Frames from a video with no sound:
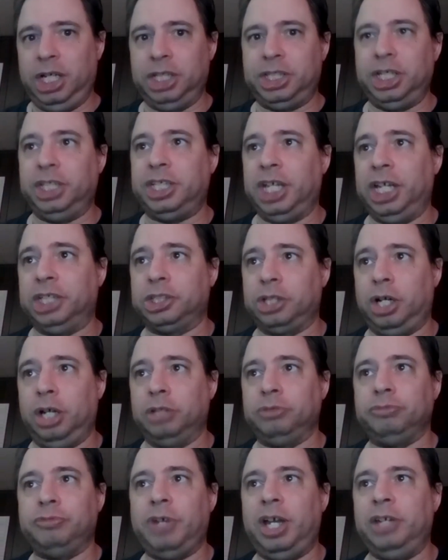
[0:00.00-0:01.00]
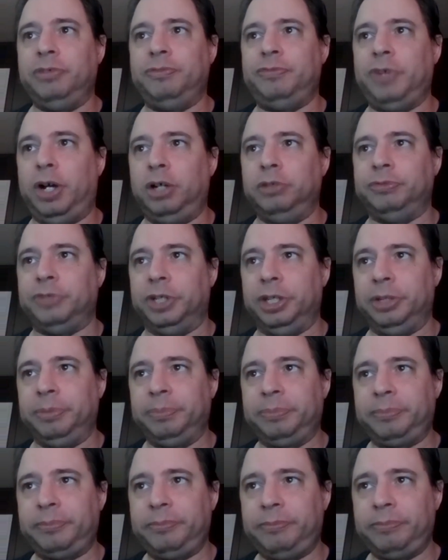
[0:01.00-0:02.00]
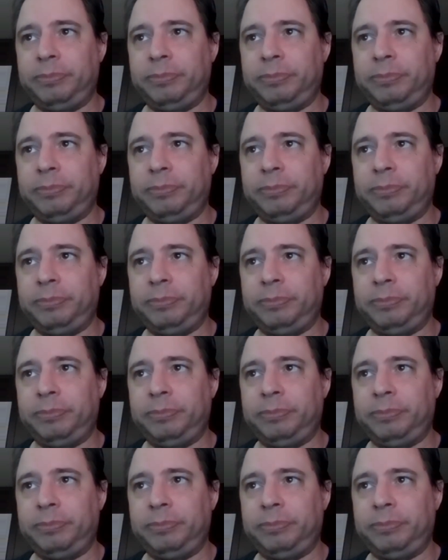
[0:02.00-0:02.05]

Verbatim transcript: as she takes on Red Velvet